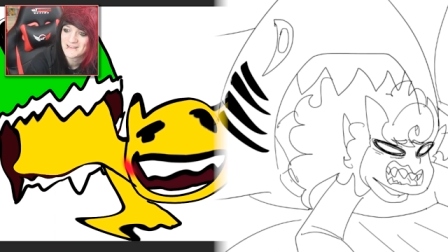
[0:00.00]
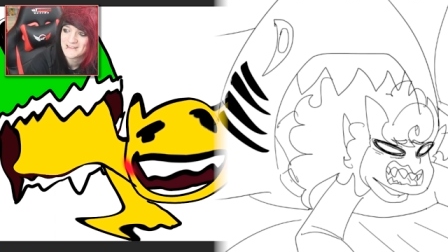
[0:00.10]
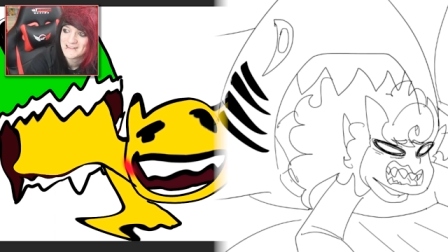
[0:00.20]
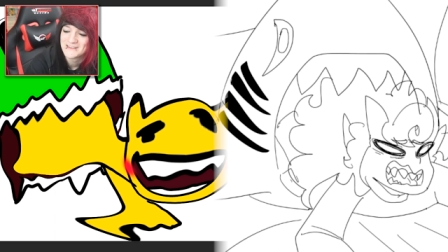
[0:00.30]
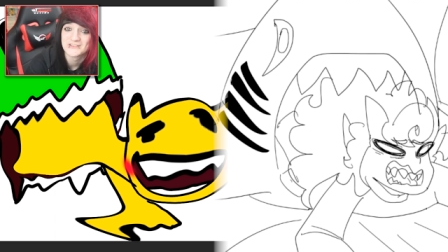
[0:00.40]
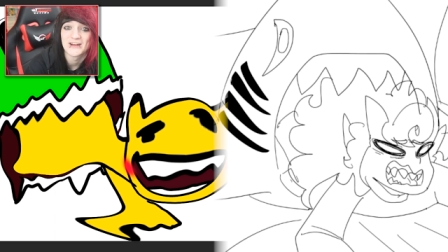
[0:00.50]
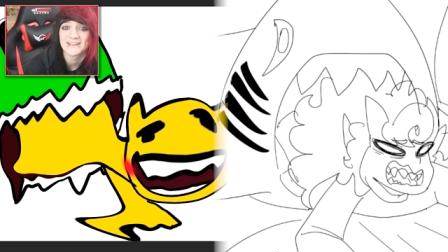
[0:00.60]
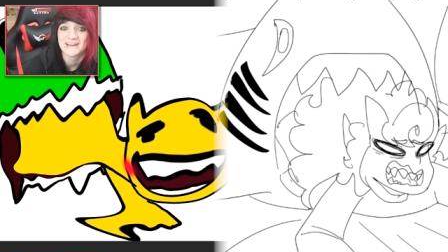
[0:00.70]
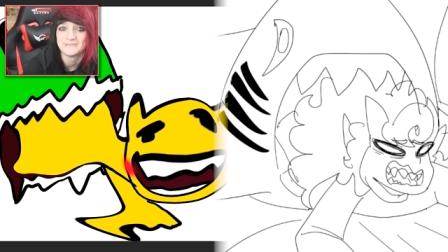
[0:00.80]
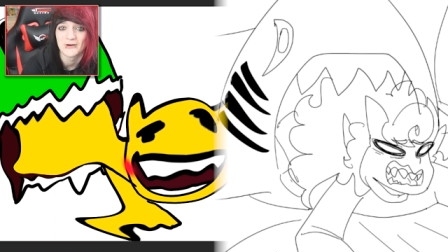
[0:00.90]
Yeah.
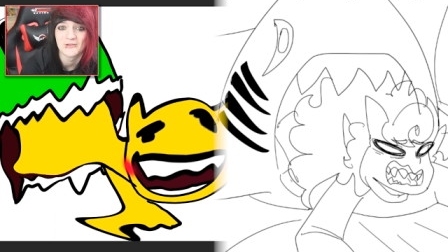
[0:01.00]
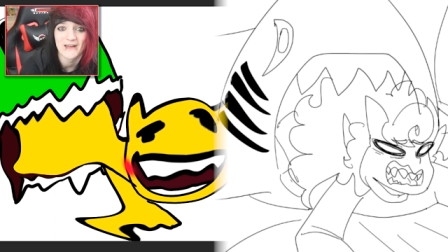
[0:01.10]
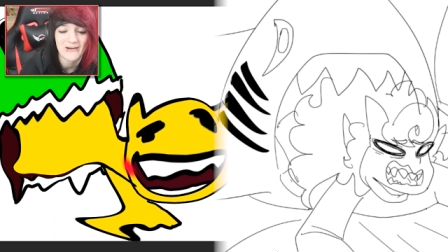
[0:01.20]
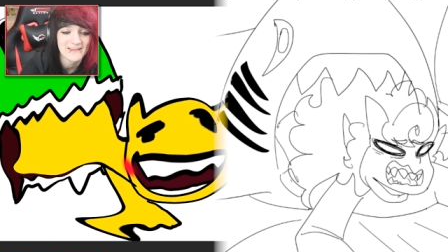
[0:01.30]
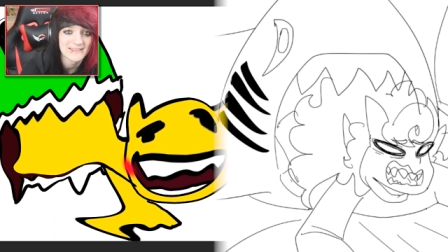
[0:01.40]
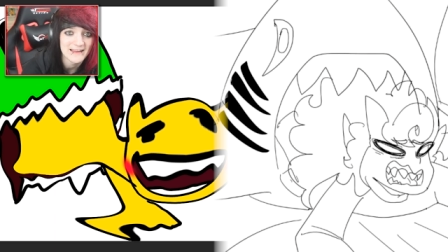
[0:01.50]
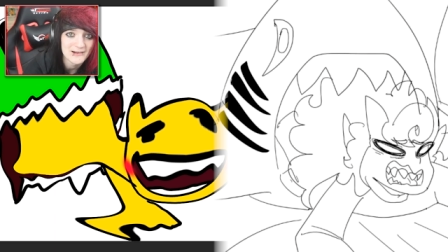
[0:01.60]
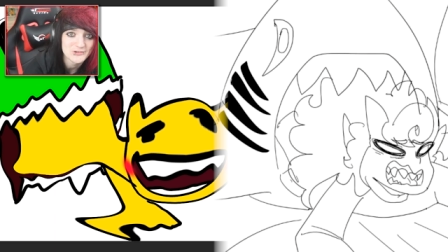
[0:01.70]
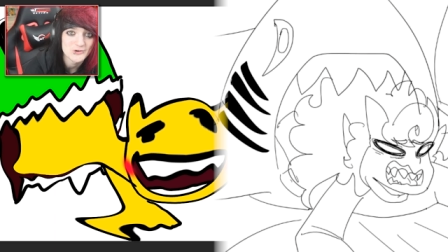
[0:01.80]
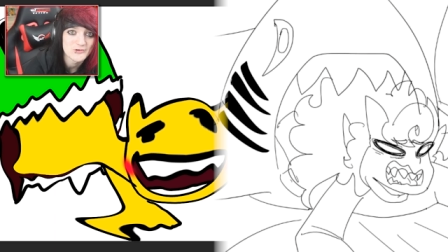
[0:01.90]
Check them both out in the
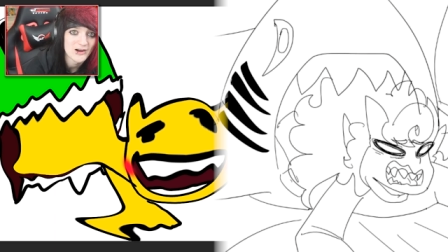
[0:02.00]
outro